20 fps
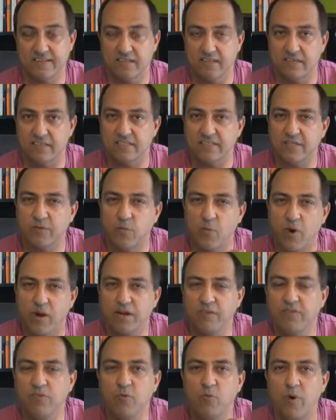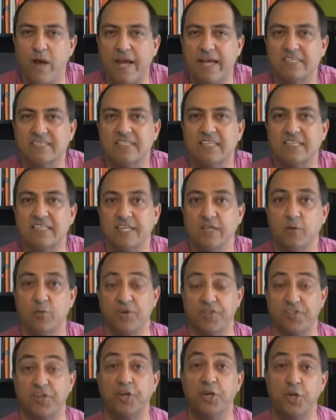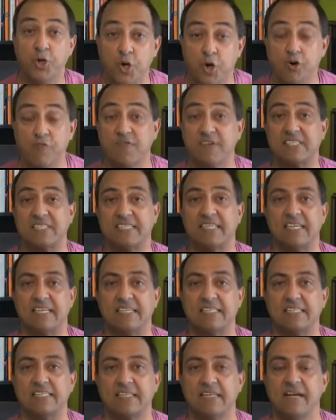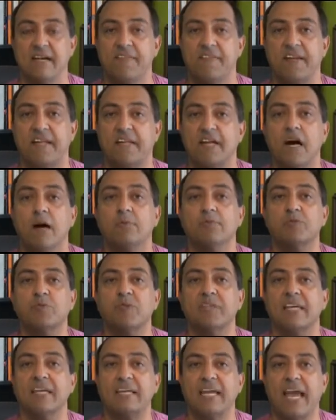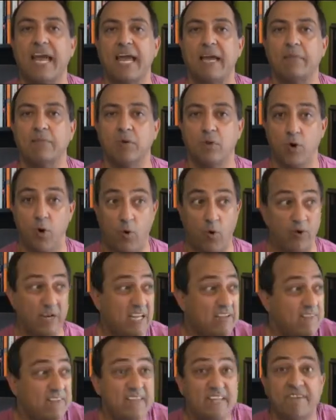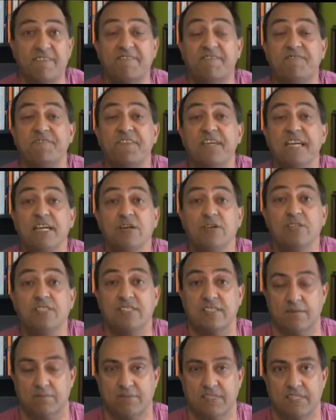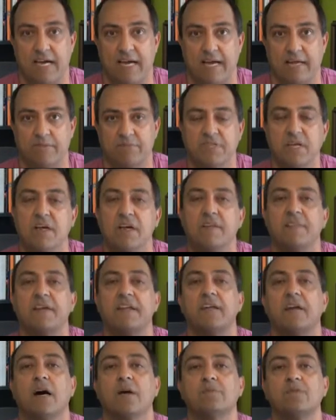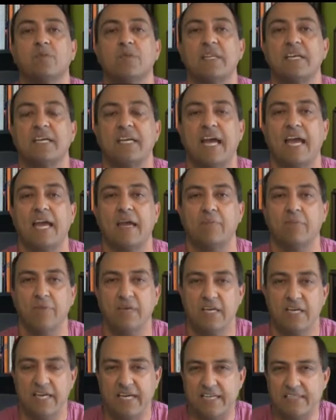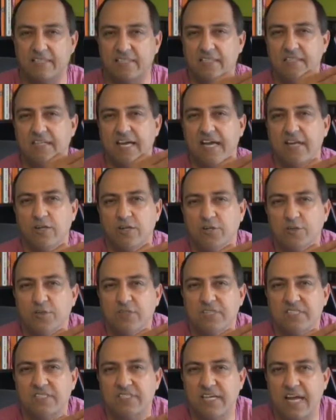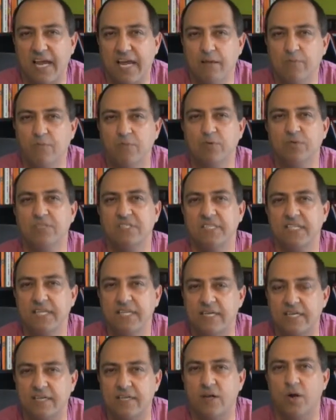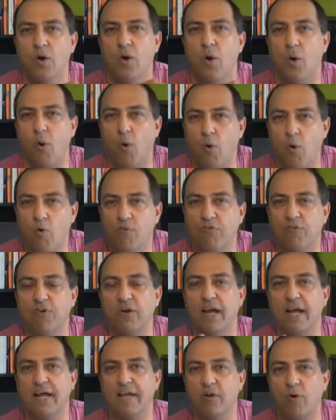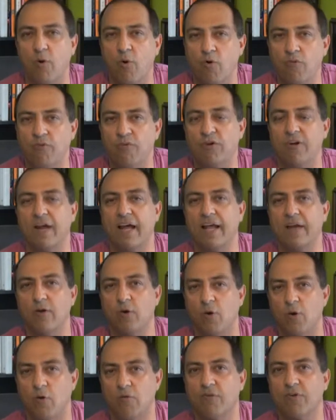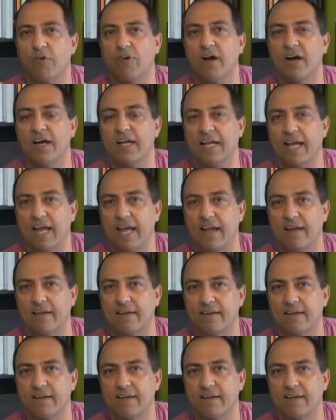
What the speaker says: You see, one of the ways to deal with the nervousness that comes with the game, or even the fear sometimes that comes with the game, is to do the same routine over and over and over again.